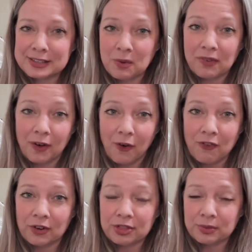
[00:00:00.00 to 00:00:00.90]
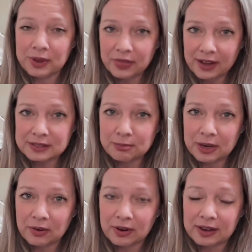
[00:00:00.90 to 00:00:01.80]
So we've got over 3,000
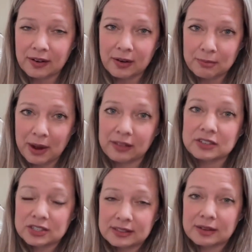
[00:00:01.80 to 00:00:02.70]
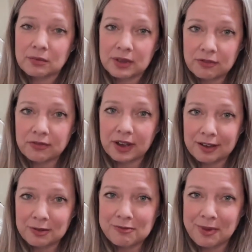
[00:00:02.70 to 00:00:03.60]
Bitcoin on balance sheet that we've
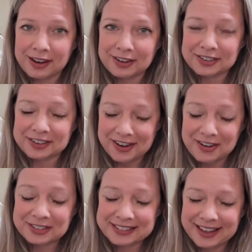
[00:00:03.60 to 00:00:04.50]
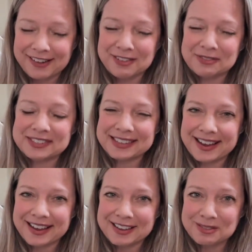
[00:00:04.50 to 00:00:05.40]
mined ourselves
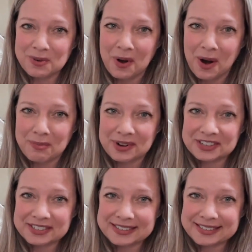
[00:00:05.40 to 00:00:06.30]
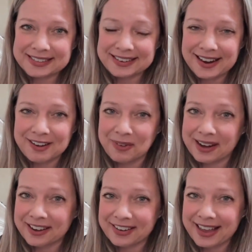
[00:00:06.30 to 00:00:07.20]
through our operations
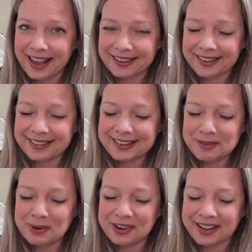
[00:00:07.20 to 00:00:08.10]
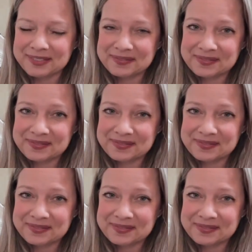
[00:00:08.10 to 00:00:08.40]
right here in Canada in Alberta.